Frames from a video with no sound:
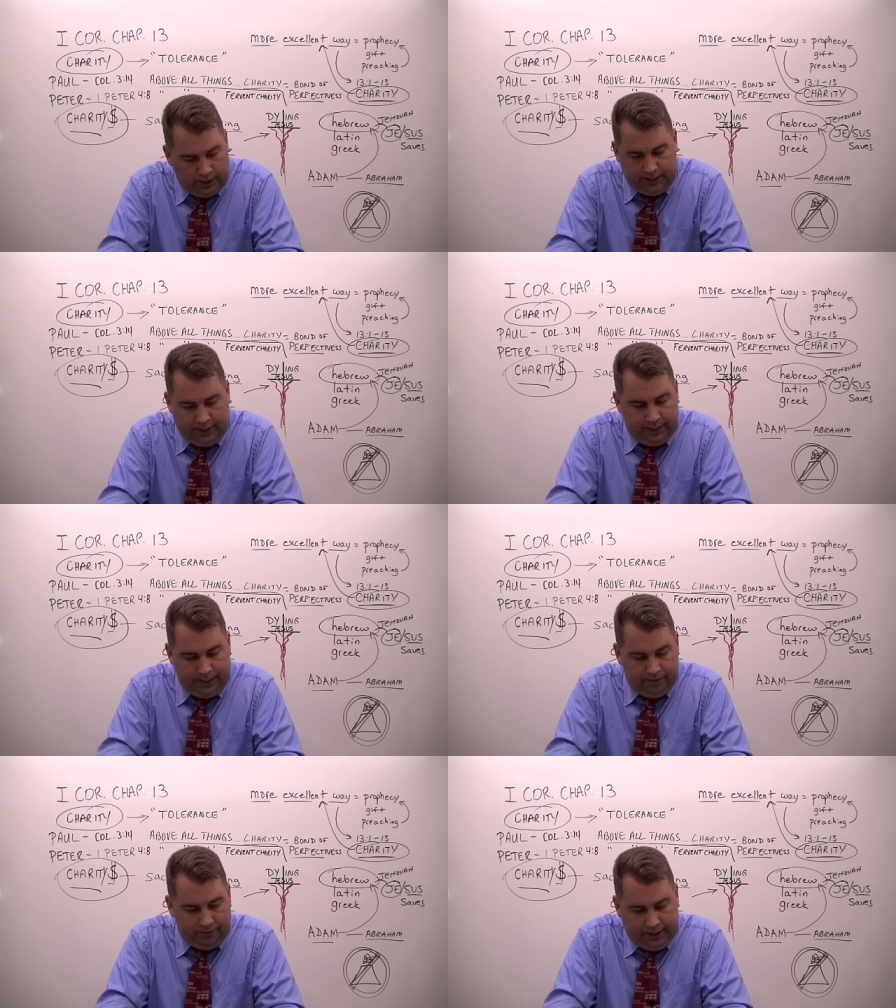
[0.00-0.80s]
He didn't
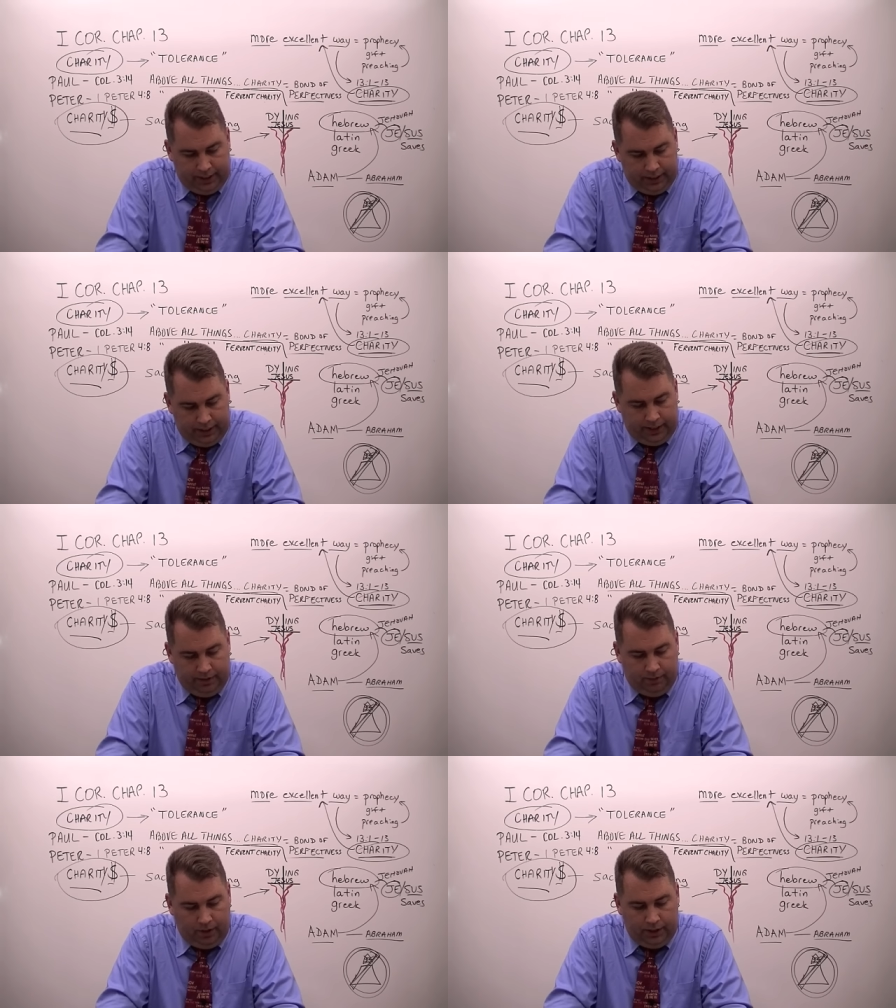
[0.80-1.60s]
envy, he
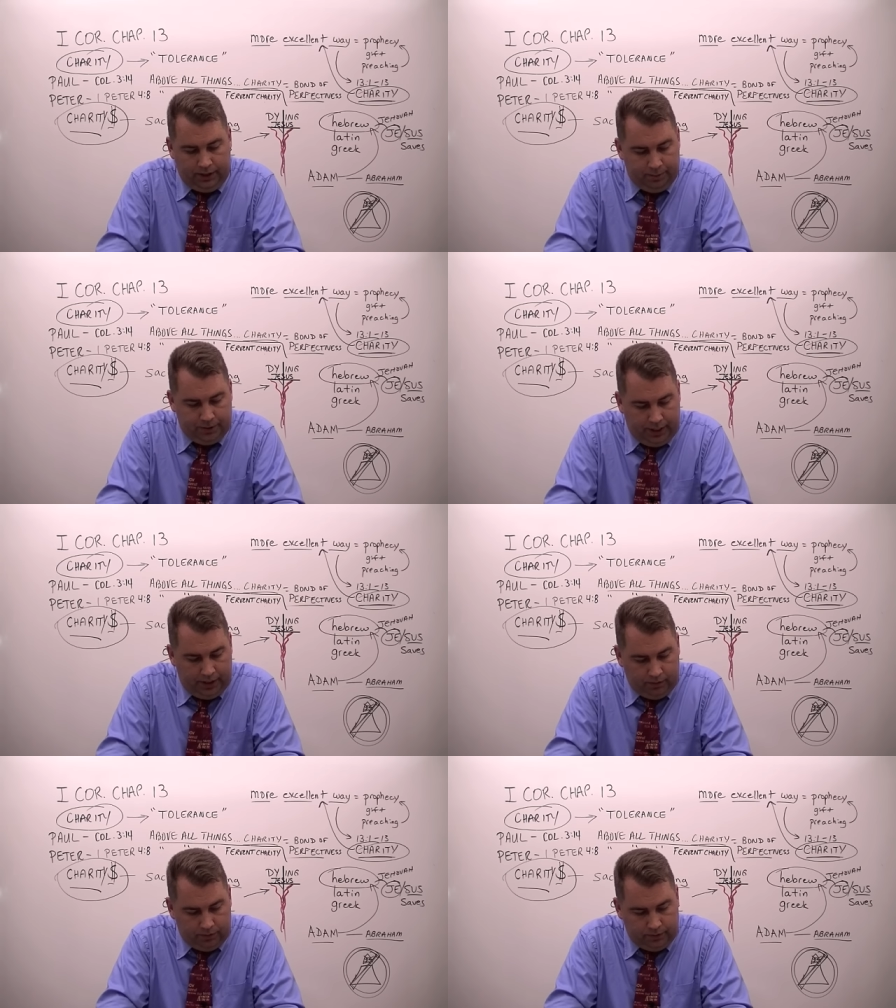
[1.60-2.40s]
didn't vaunt
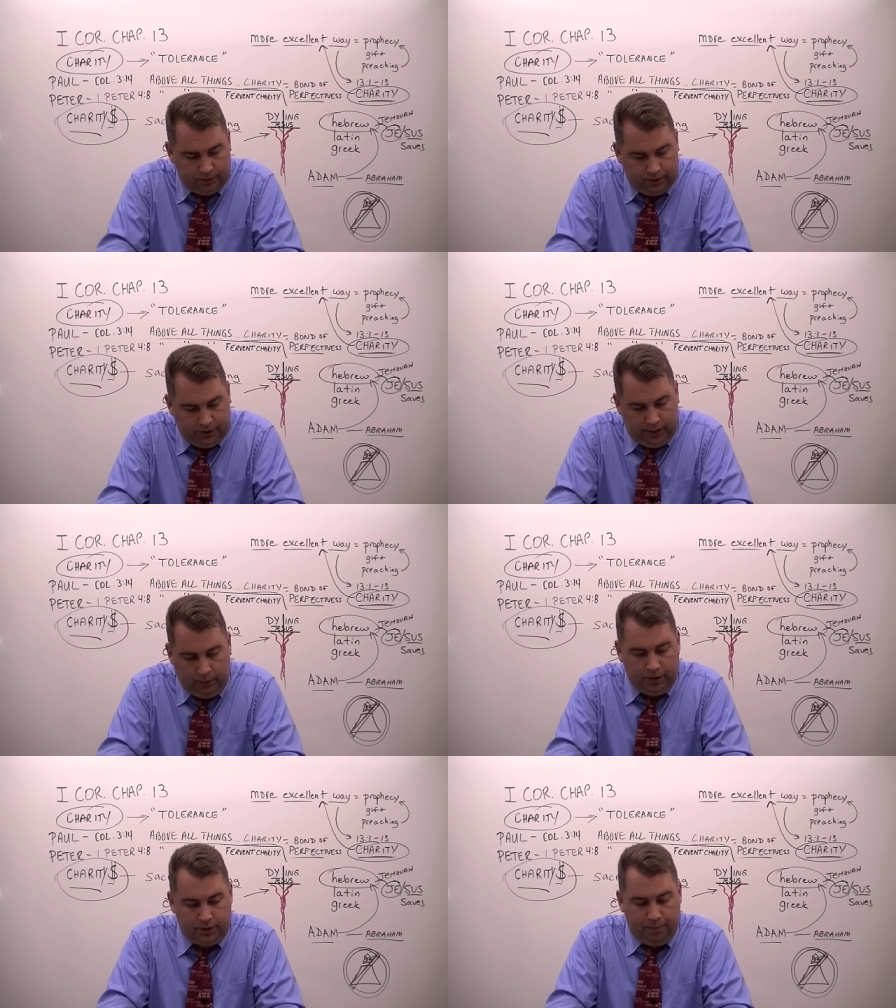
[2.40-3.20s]
himself, he
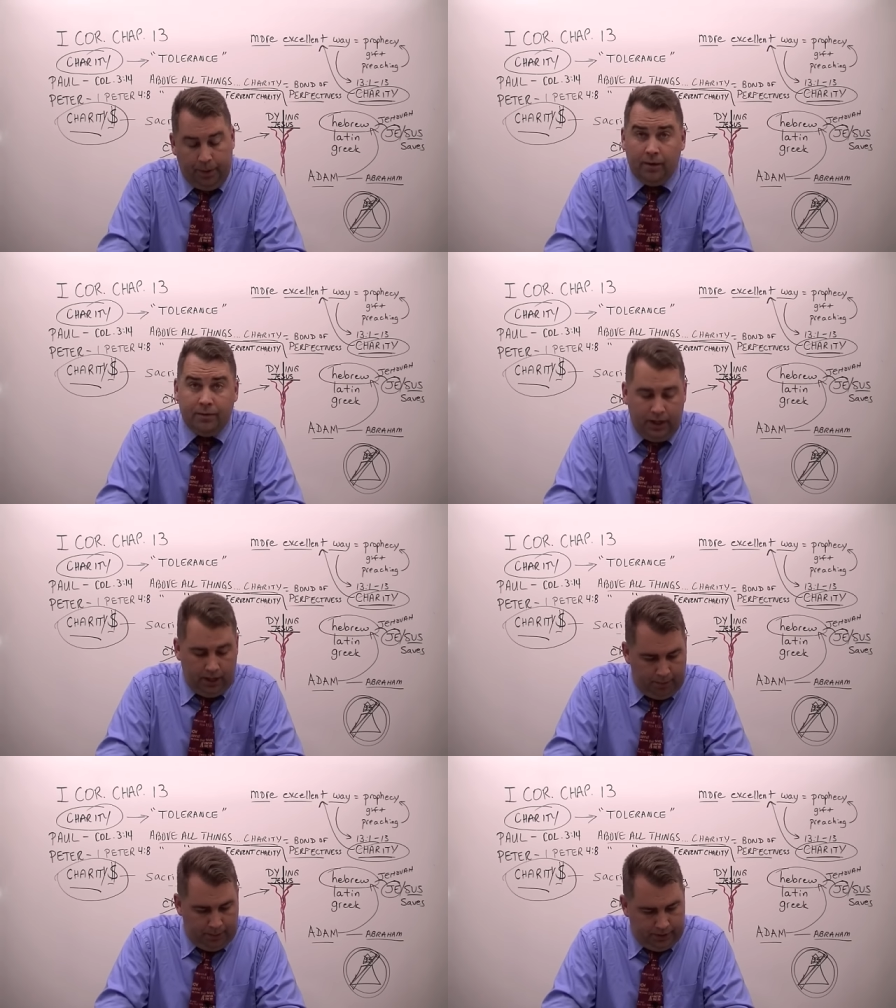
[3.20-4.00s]
wasn't puffed
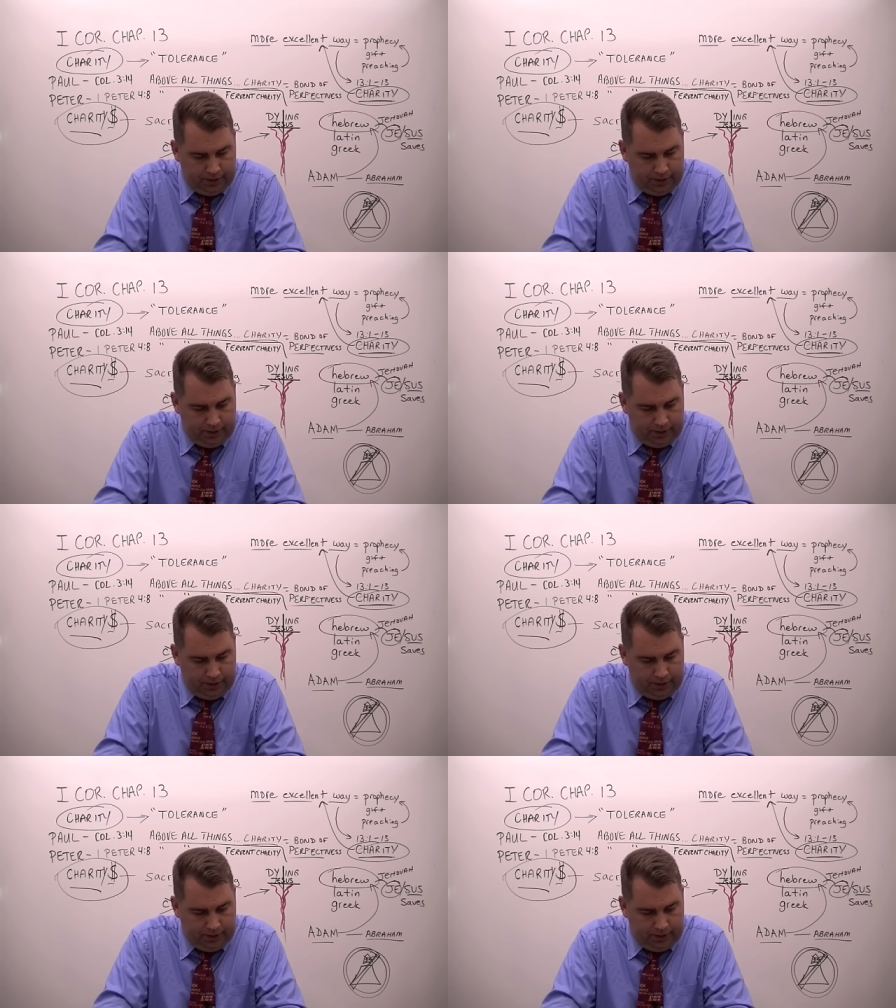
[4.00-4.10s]
up.